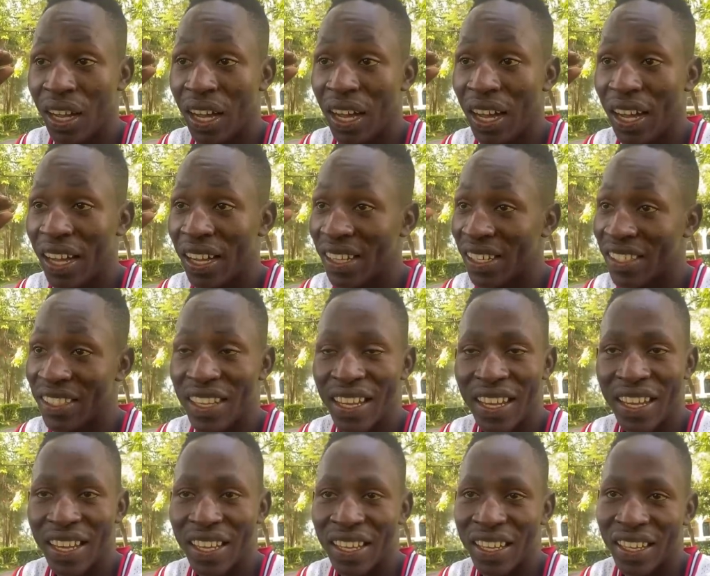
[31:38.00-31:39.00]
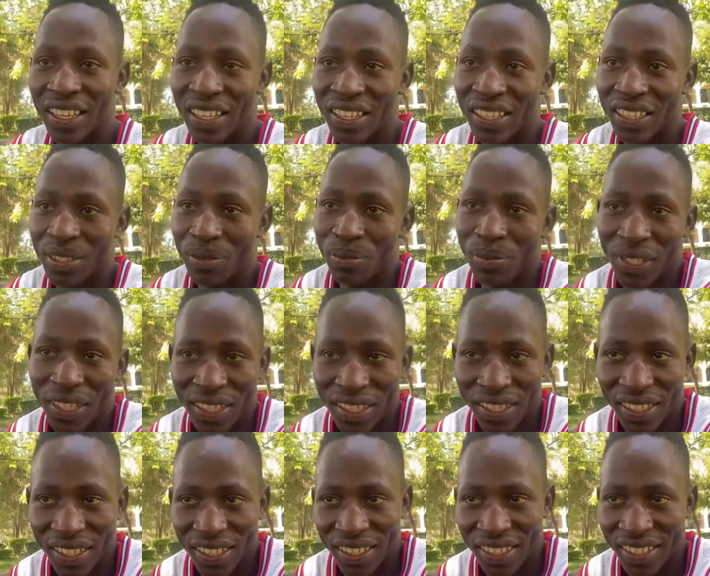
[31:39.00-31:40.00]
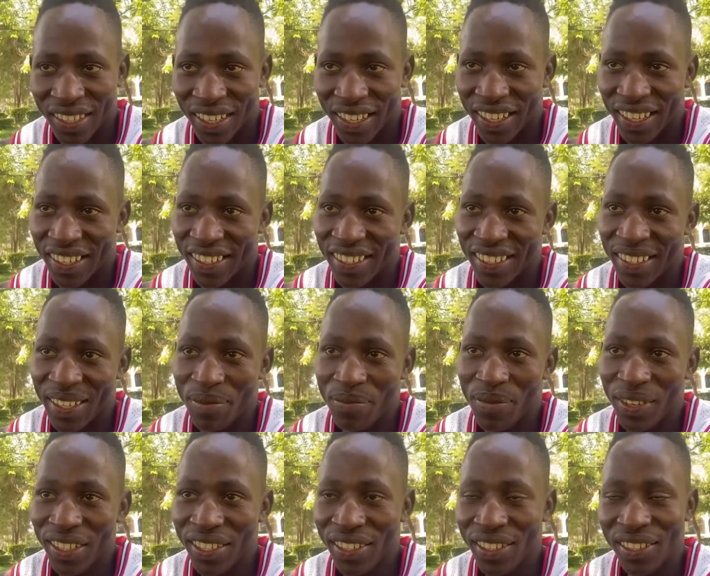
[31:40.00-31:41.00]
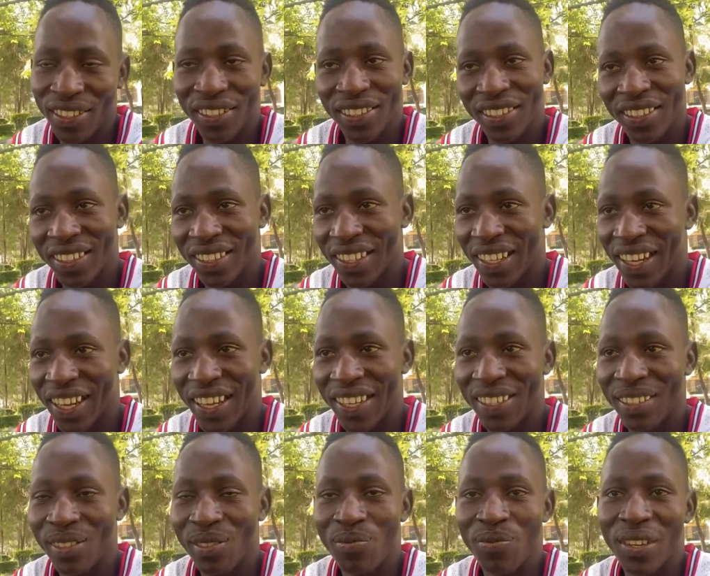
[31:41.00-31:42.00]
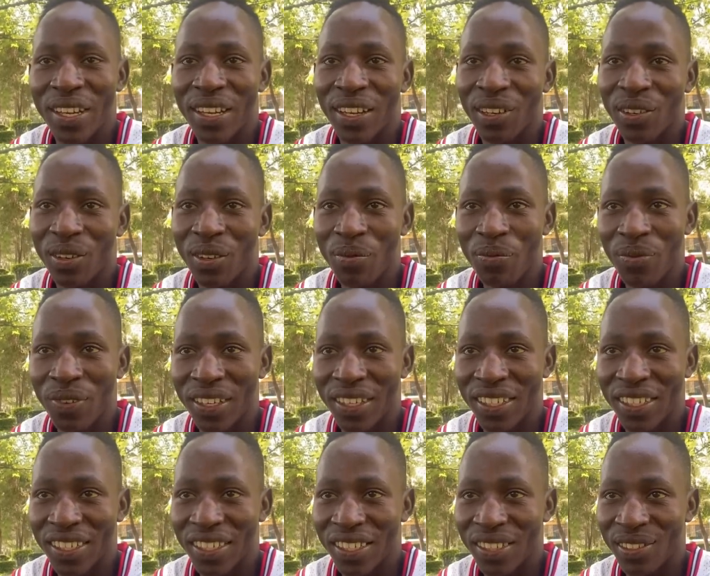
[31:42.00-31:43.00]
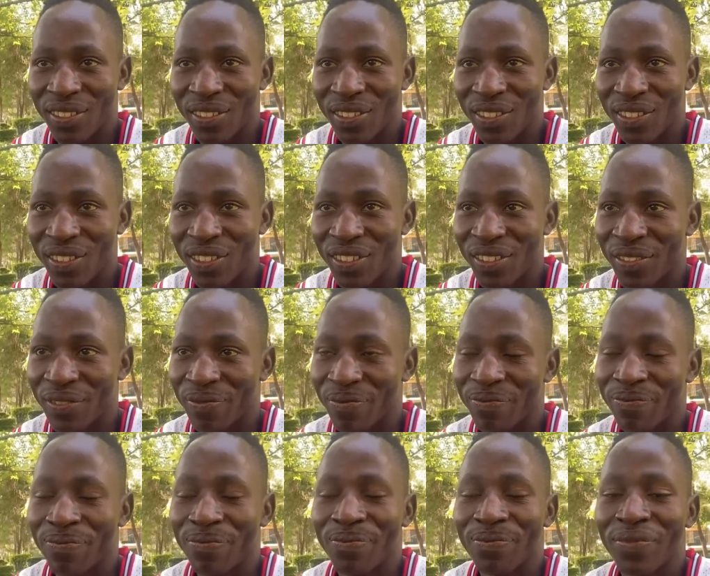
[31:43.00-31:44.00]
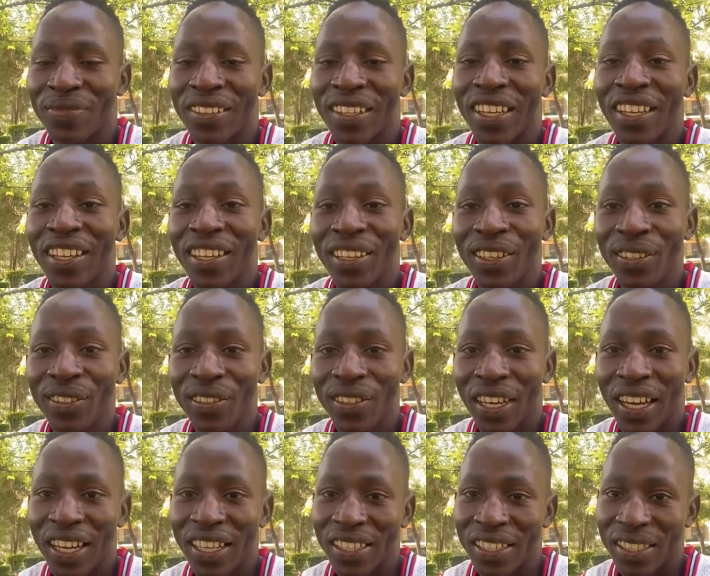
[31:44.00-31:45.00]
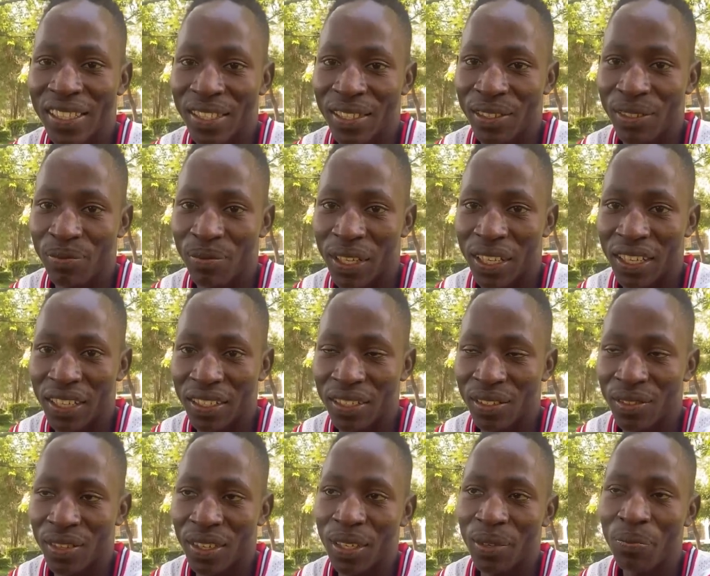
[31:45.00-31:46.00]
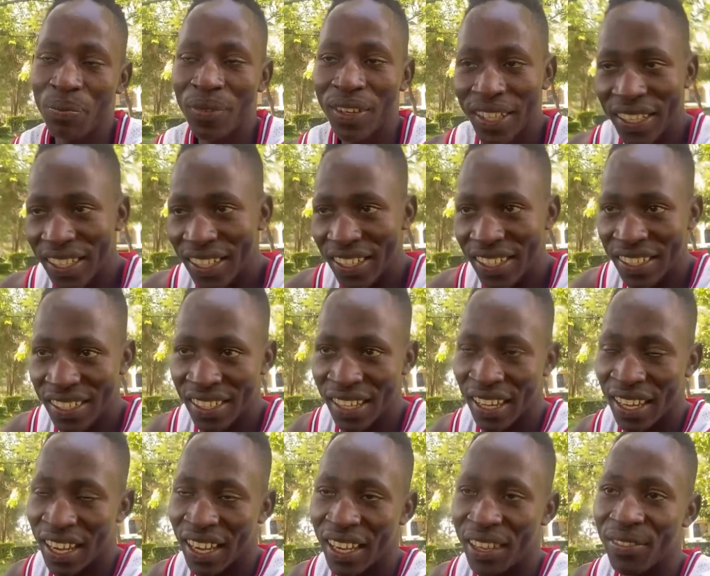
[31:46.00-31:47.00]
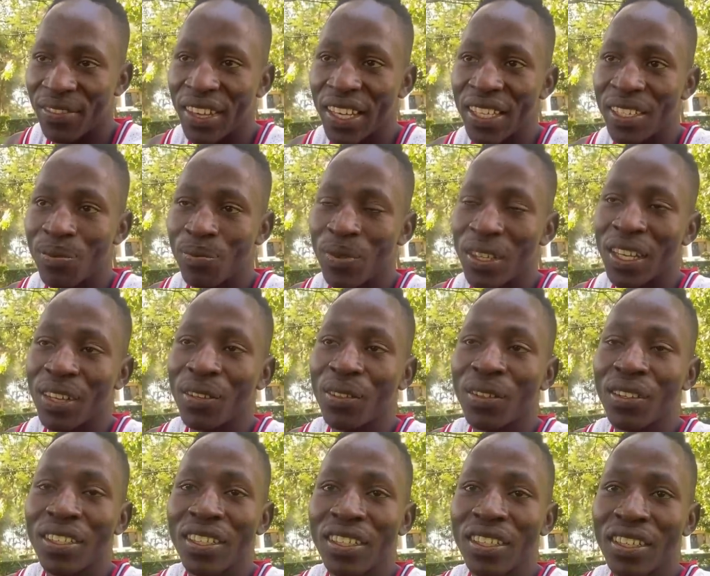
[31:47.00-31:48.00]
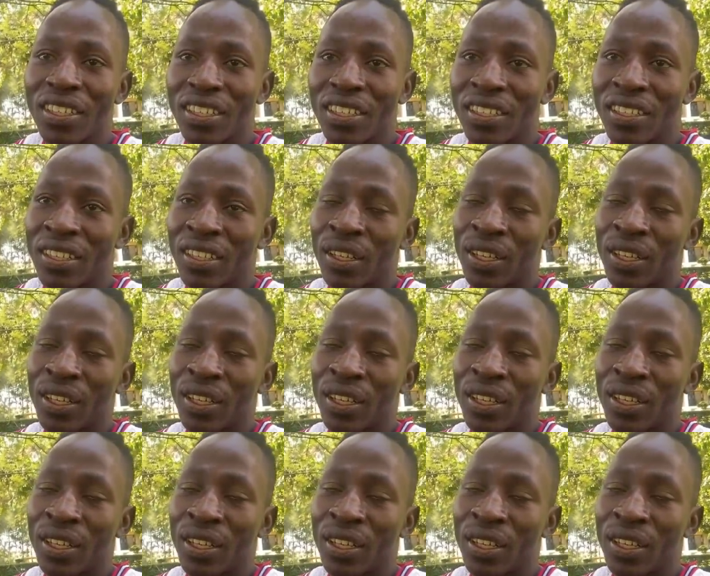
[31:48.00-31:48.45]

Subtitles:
as I expected. And the mission has to be accomplished, you know. Thank you. I'll see you in my next one. Please advise me accordingly